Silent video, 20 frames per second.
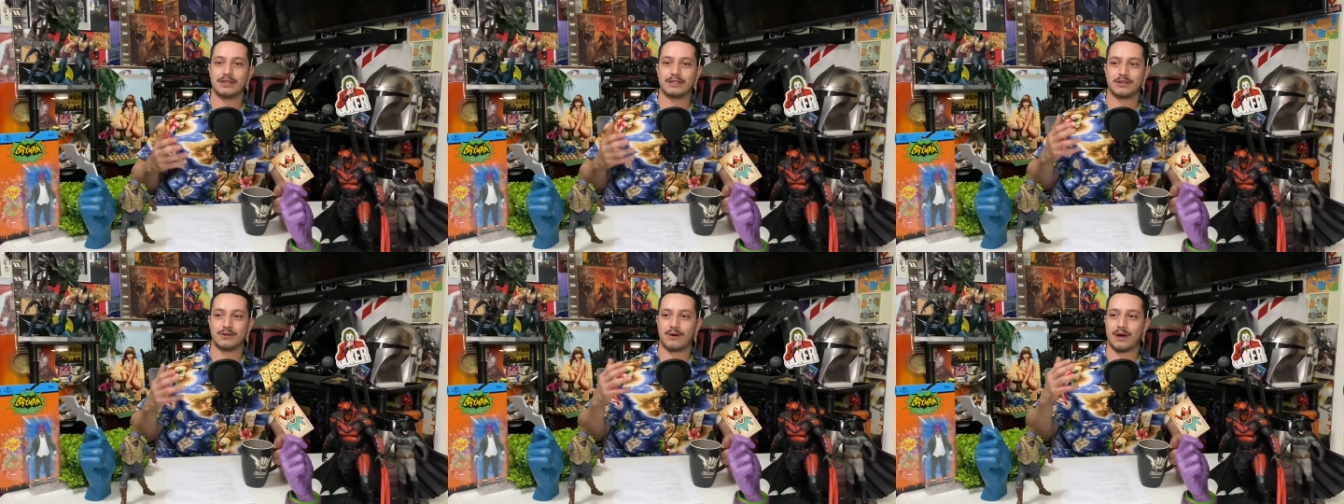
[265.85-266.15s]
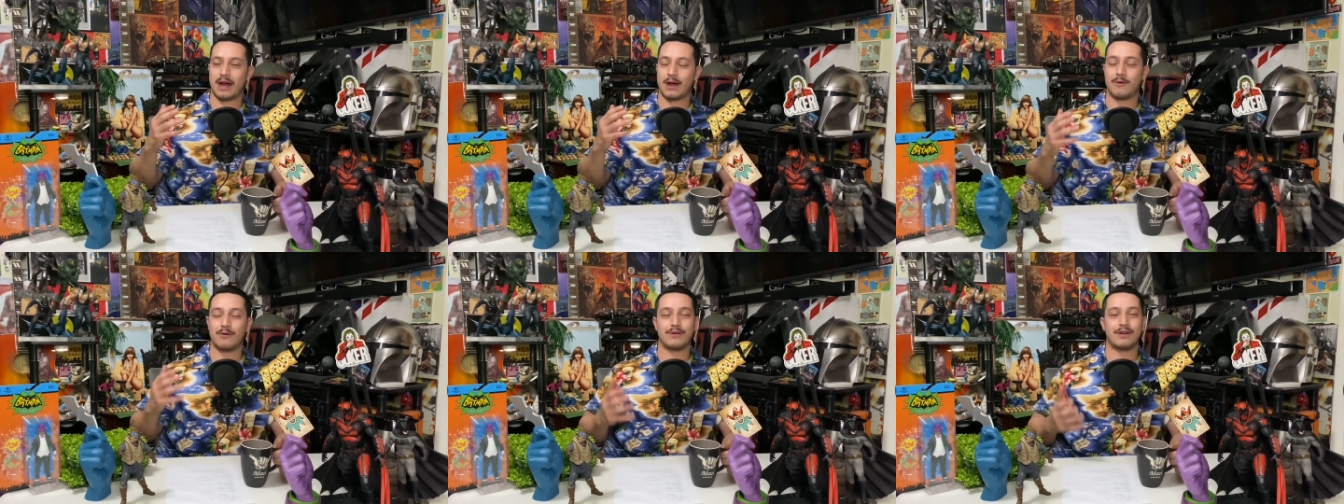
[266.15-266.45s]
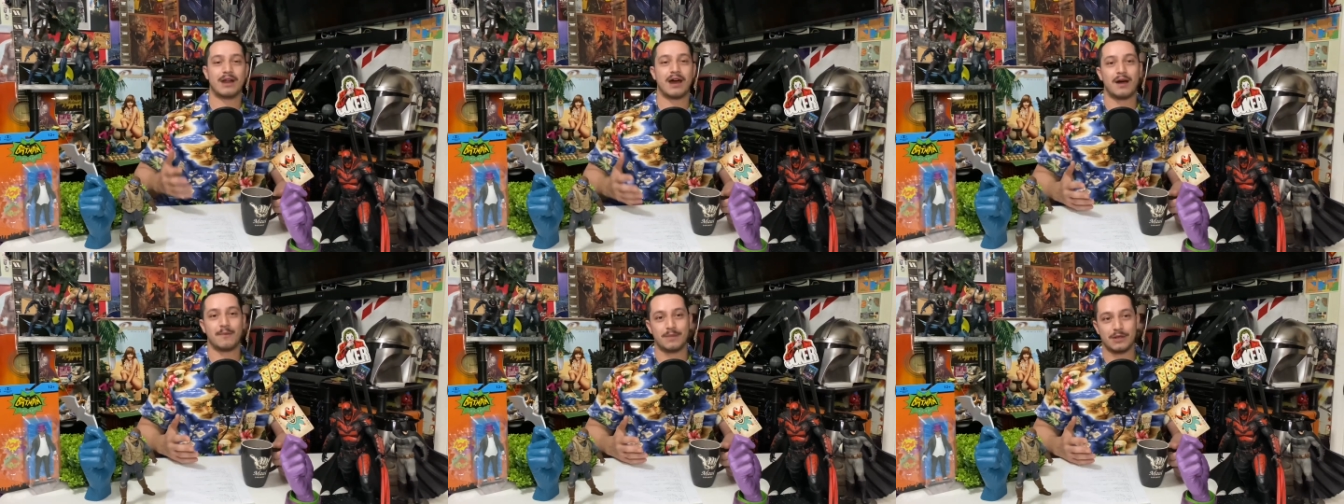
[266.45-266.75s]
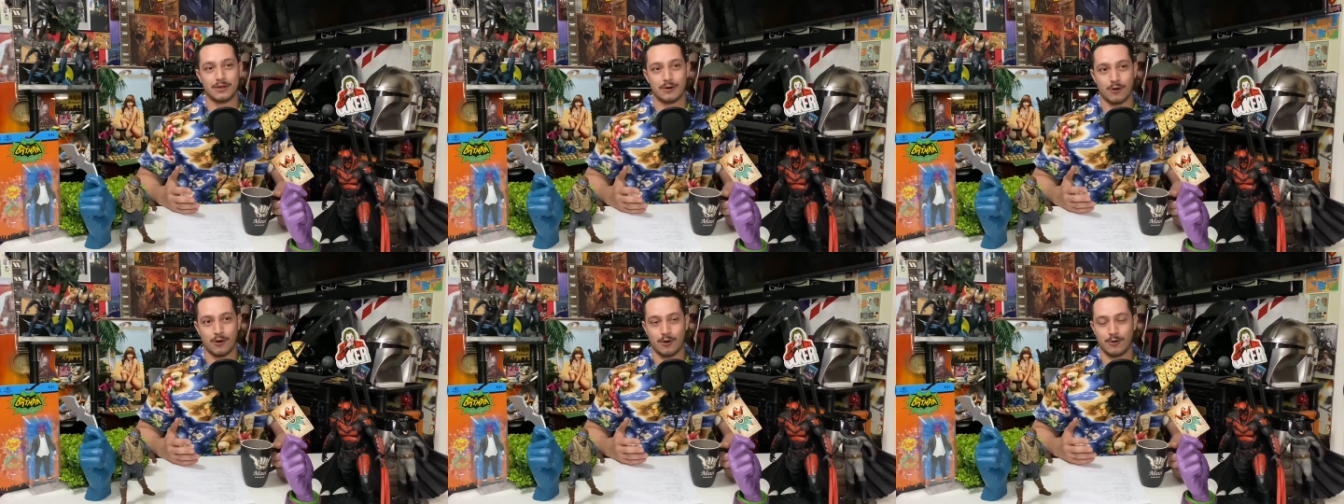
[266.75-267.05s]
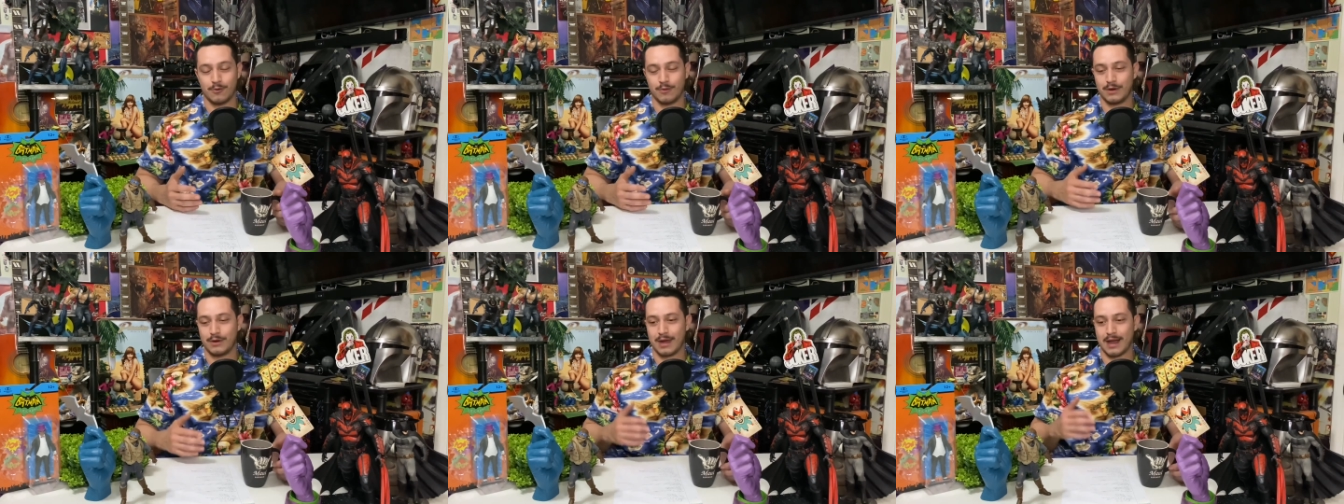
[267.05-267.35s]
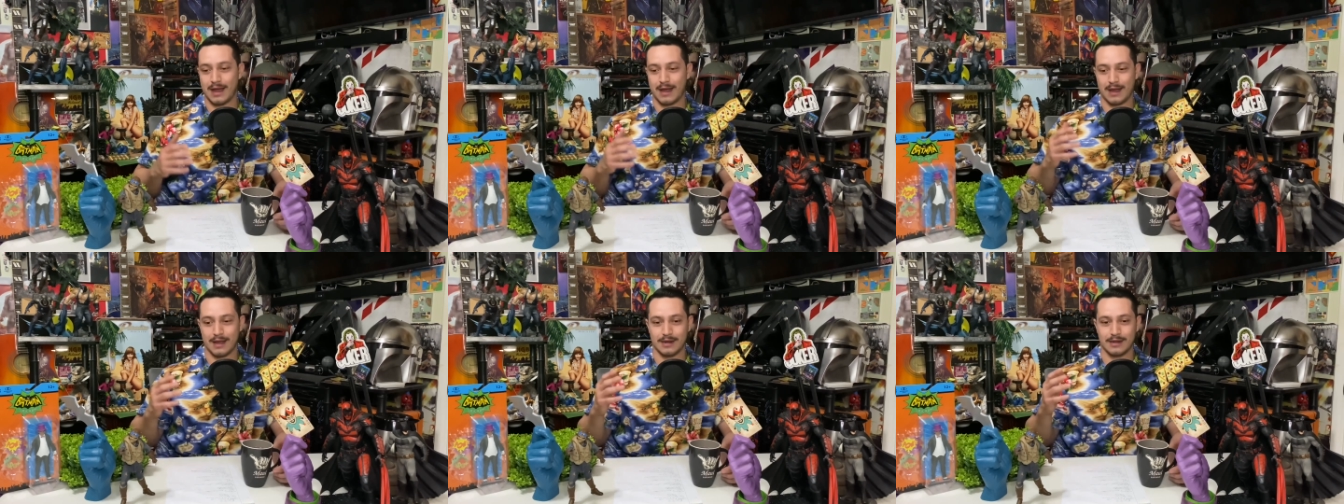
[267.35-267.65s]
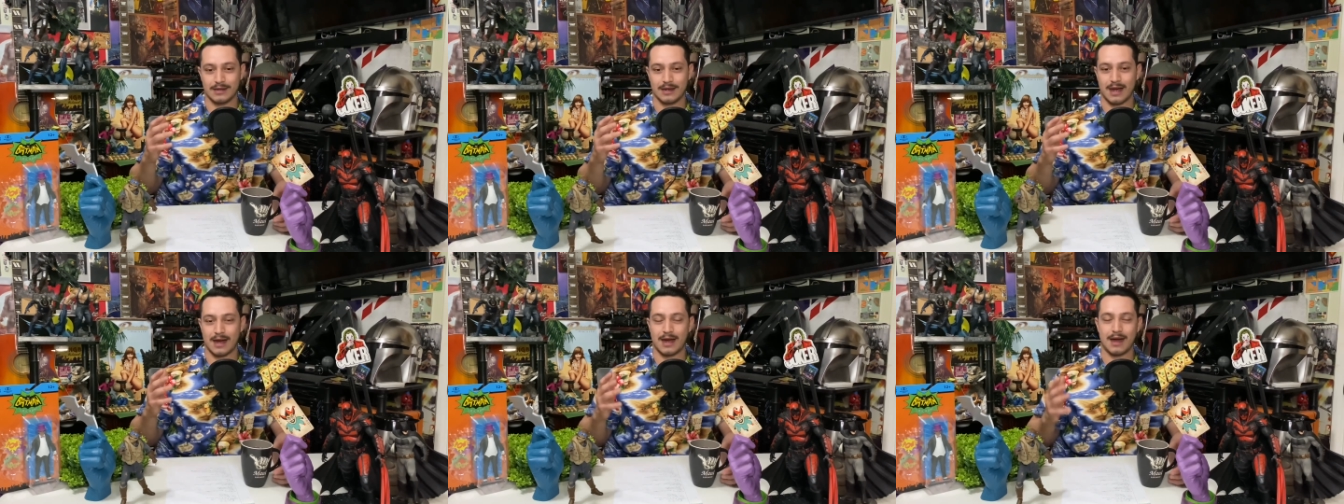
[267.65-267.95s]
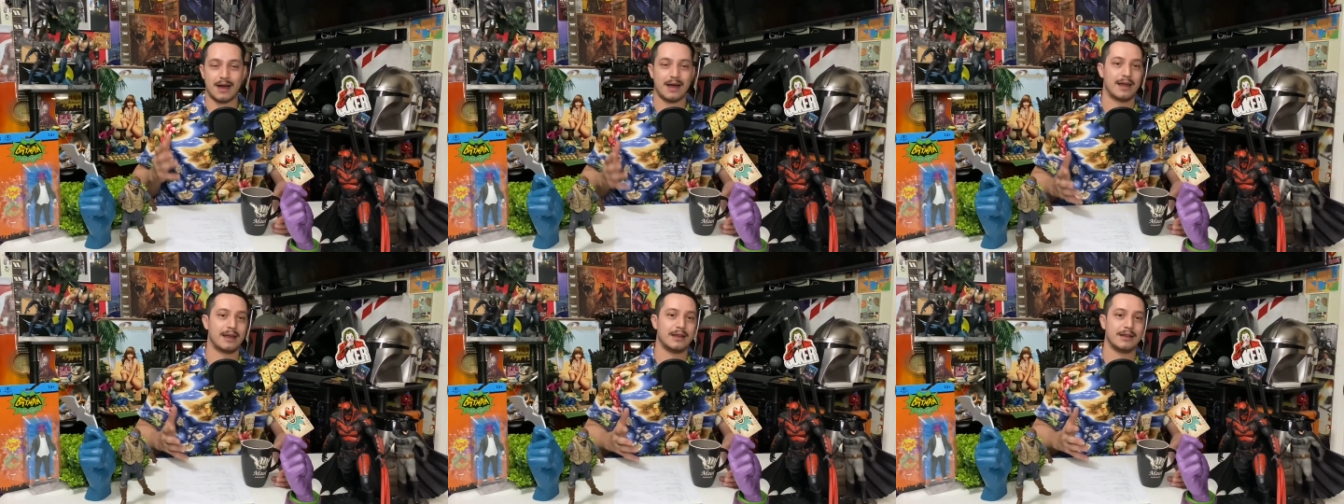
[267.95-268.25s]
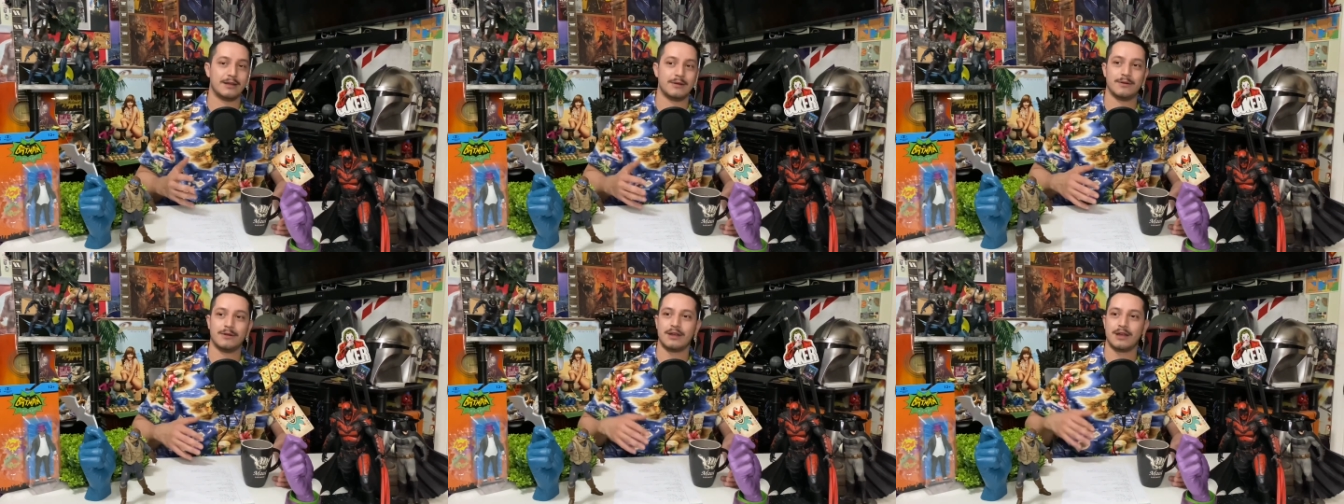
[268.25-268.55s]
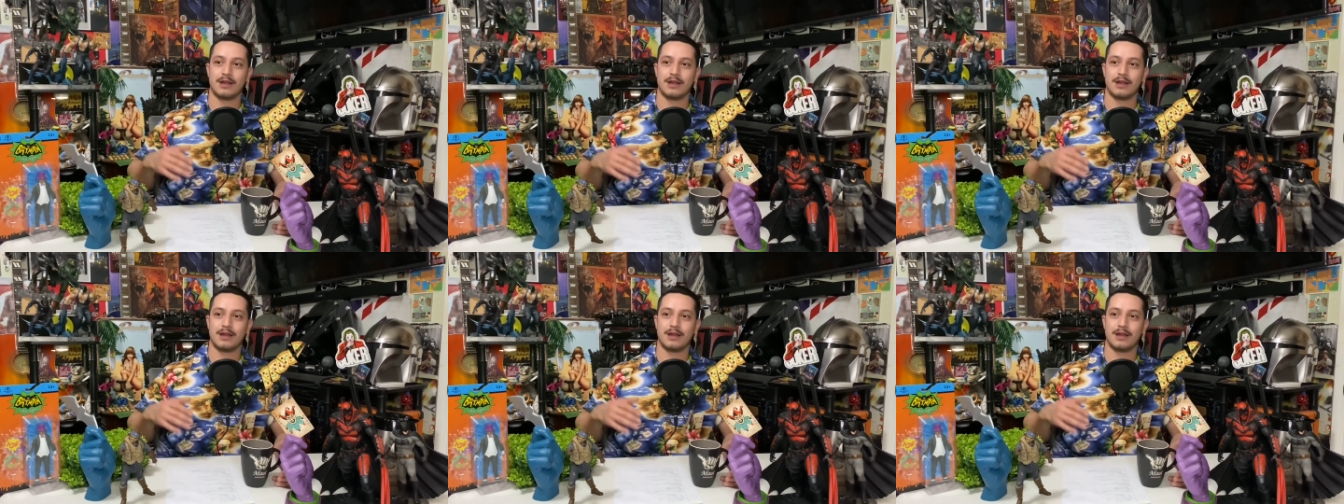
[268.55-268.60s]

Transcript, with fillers: so I will not be home. And I